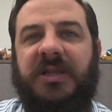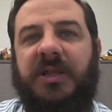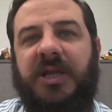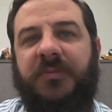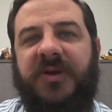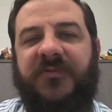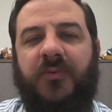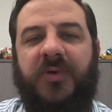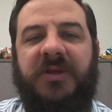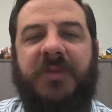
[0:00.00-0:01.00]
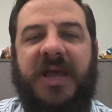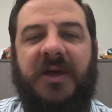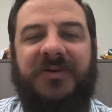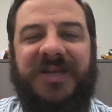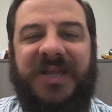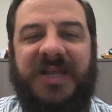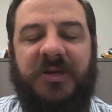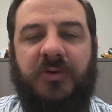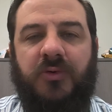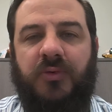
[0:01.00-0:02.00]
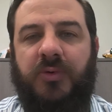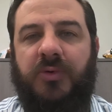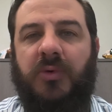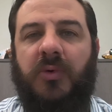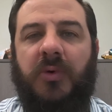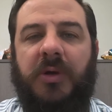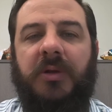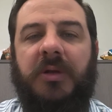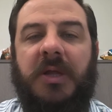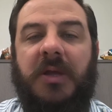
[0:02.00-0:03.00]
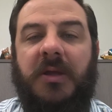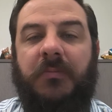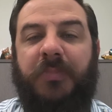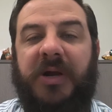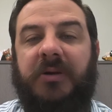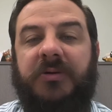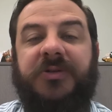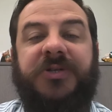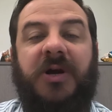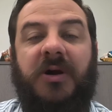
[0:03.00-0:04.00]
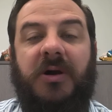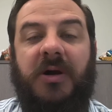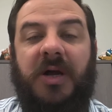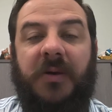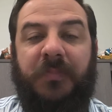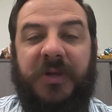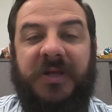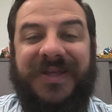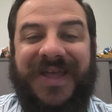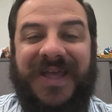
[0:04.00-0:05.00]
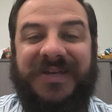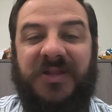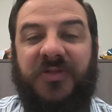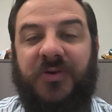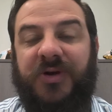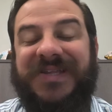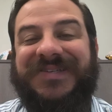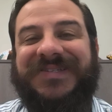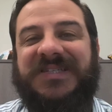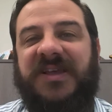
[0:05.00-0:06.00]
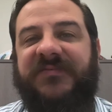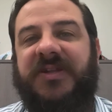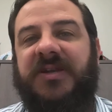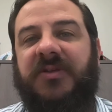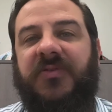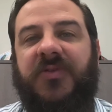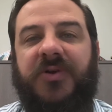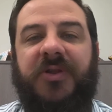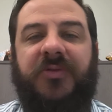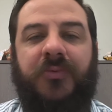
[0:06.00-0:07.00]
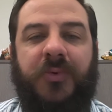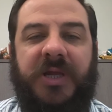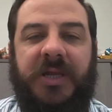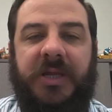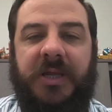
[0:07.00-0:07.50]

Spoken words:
little bit of a rebound in crude oil. Barrels are up at 37.33.